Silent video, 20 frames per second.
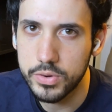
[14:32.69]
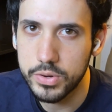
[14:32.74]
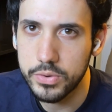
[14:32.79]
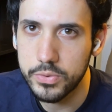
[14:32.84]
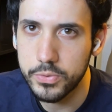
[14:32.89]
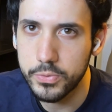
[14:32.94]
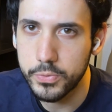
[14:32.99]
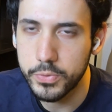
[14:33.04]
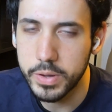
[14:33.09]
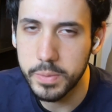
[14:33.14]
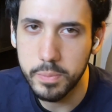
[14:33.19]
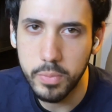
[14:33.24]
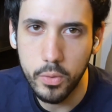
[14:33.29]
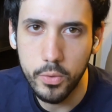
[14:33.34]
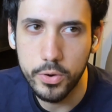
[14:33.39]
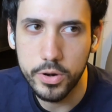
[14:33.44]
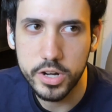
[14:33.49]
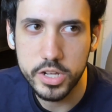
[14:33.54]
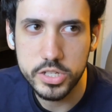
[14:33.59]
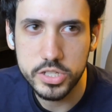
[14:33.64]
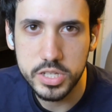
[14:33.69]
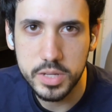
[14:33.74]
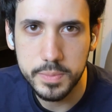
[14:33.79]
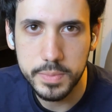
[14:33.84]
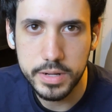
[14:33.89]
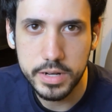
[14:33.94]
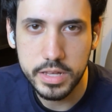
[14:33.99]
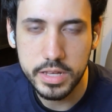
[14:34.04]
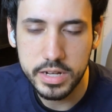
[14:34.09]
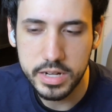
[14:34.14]
reborn as
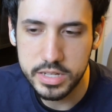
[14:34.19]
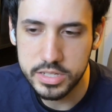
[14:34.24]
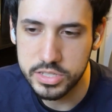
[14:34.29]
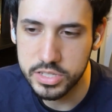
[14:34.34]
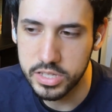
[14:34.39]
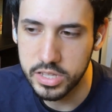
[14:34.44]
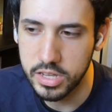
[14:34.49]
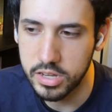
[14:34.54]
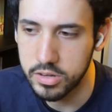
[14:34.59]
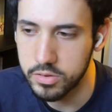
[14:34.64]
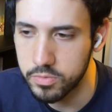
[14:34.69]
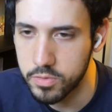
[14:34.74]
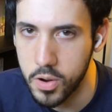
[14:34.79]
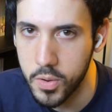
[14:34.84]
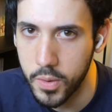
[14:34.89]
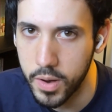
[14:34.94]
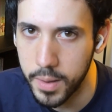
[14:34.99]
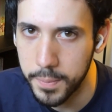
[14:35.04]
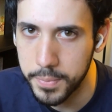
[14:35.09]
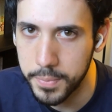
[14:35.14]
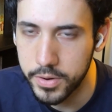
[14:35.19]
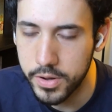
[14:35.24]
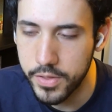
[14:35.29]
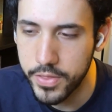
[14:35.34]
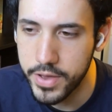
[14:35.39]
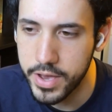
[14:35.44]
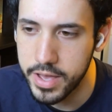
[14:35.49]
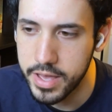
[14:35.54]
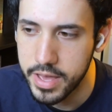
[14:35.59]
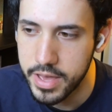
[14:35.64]
somebody and has to like grow up and all
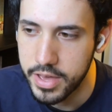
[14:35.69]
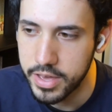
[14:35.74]
that.